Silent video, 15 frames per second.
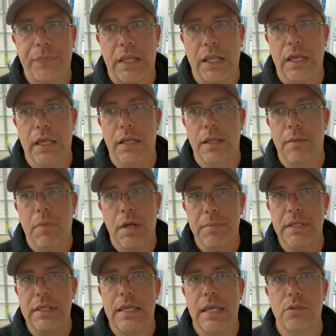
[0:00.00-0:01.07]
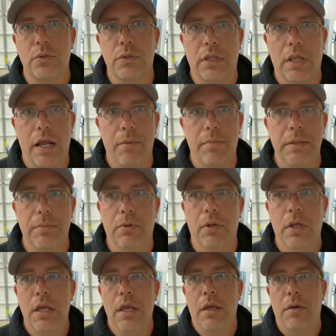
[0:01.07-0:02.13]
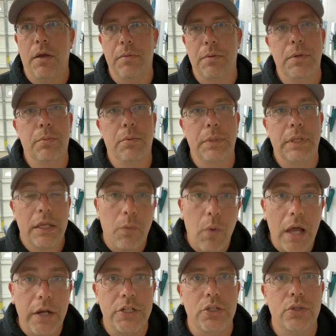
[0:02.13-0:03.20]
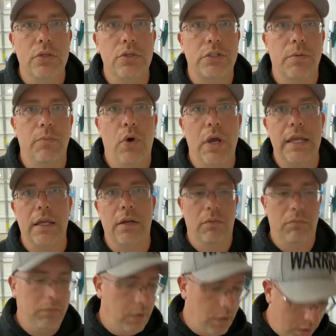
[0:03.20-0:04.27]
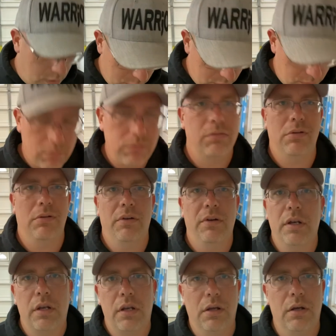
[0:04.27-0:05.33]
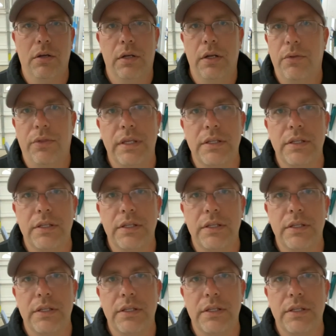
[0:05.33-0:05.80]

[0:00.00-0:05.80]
And it might be the case with a lot of people. I mean, people will be like, wow, did you lose some weight? And no, I don't